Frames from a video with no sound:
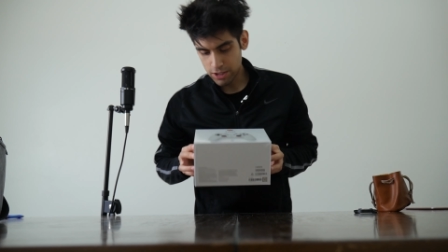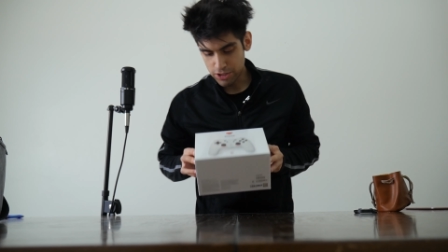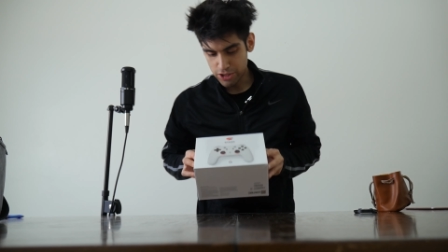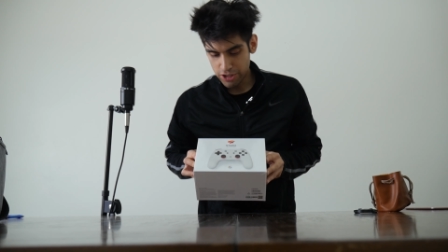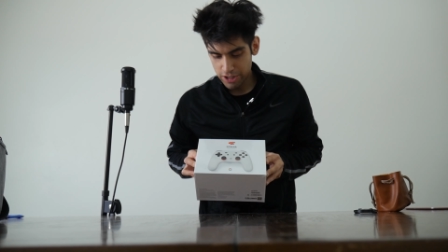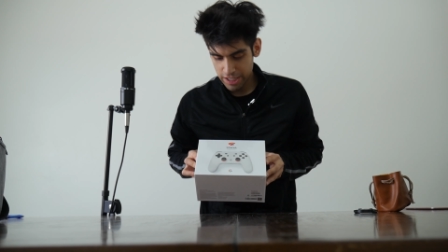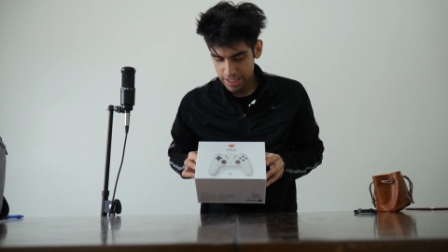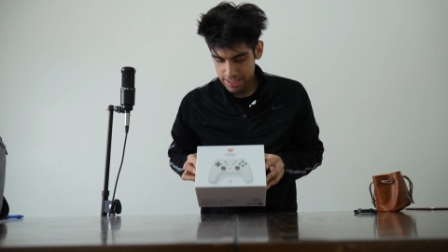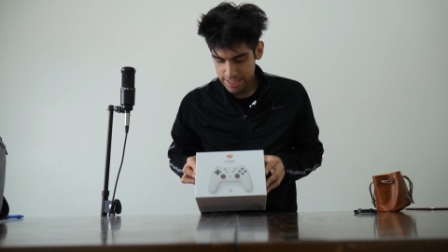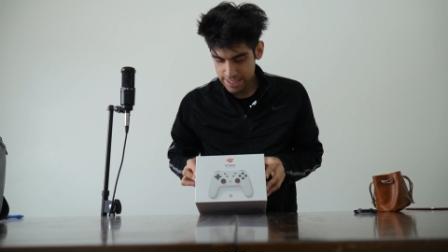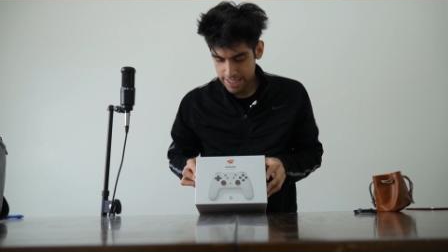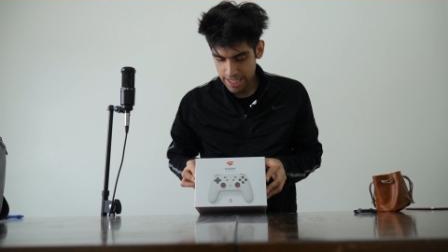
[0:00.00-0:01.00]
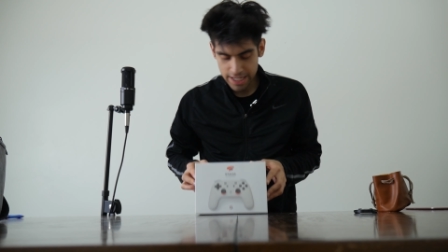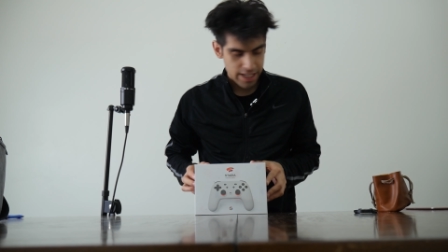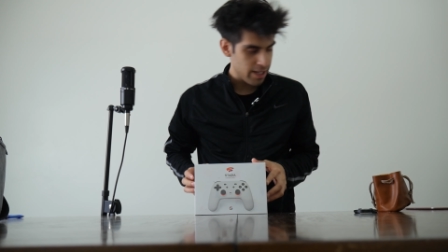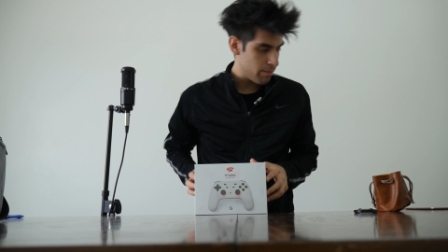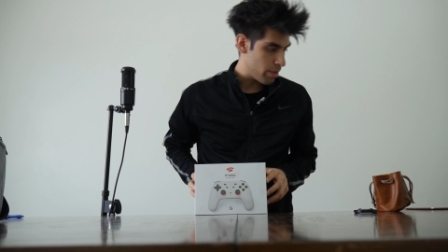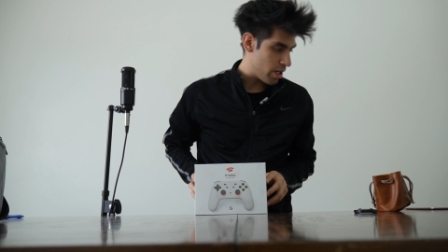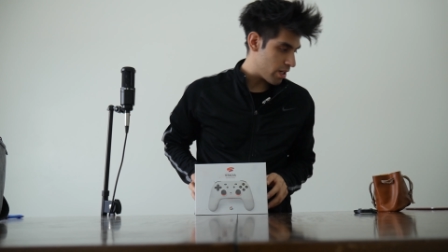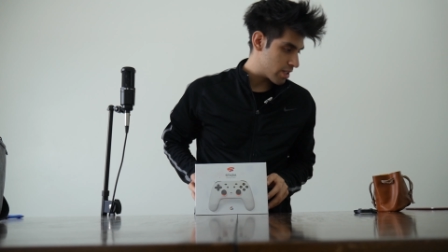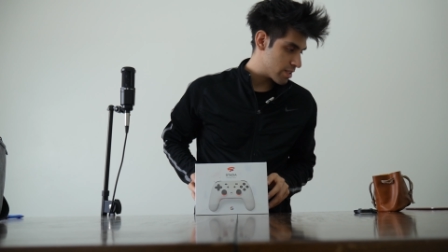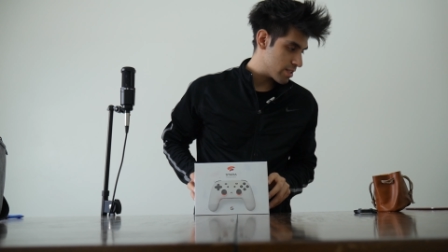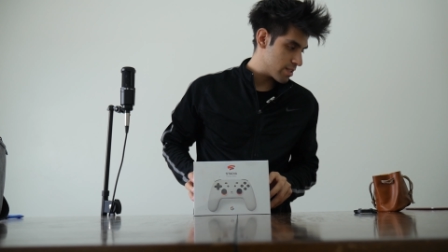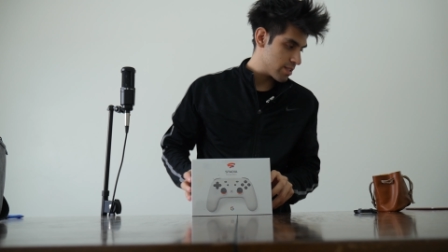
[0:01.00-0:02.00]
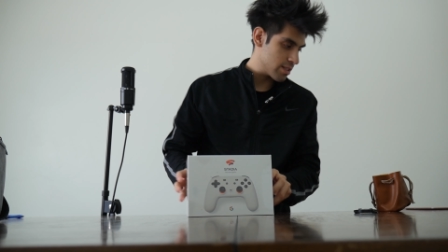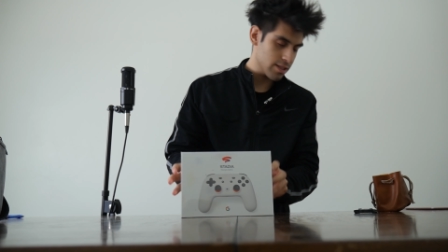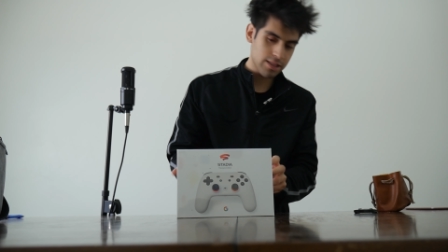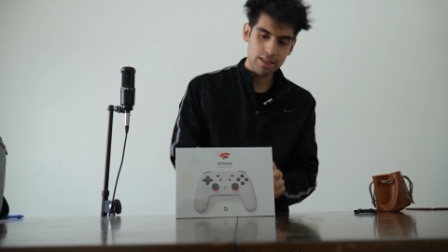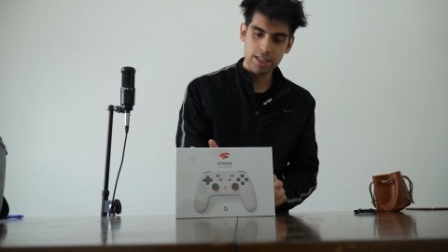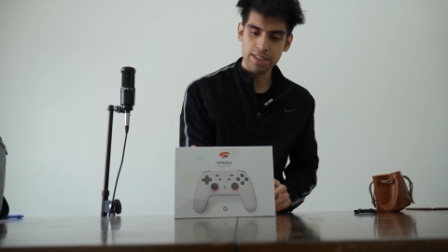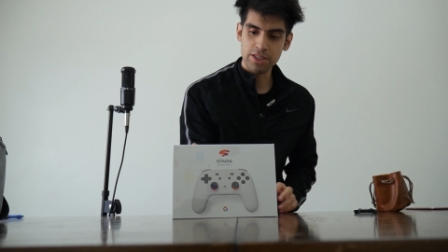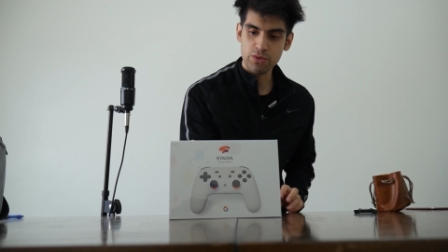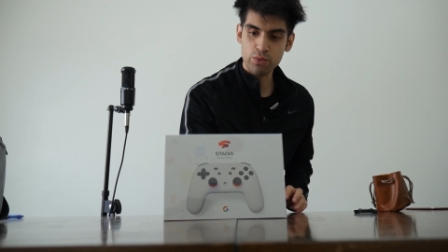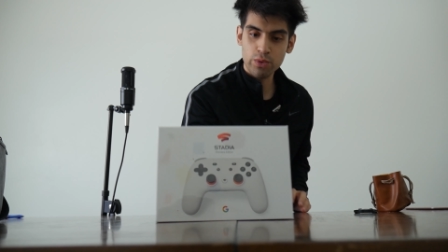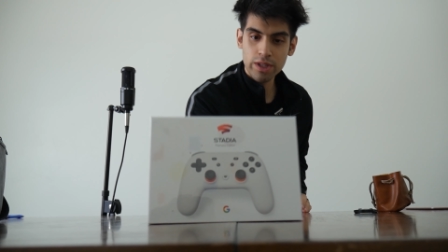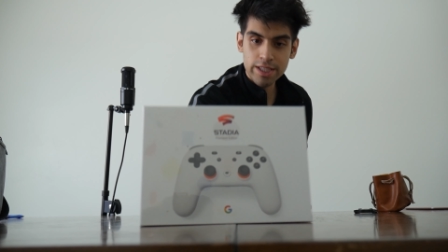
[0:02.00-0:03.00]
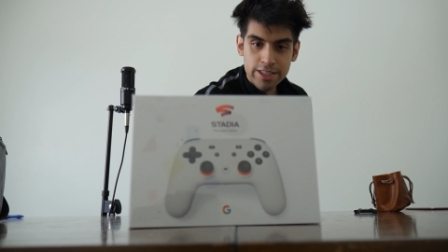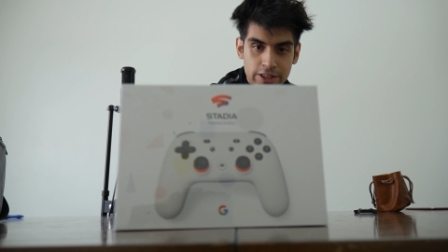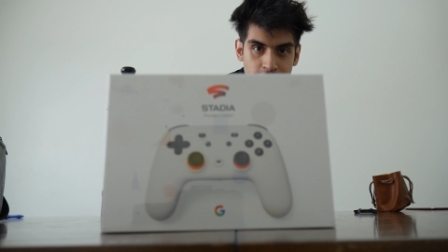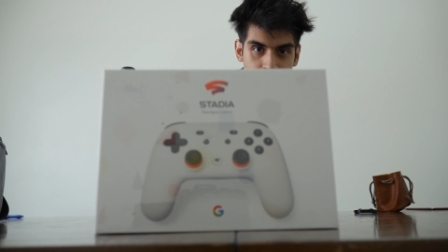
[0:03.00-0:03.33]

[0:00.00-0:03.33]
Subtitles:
our dirty Stadia box because it's really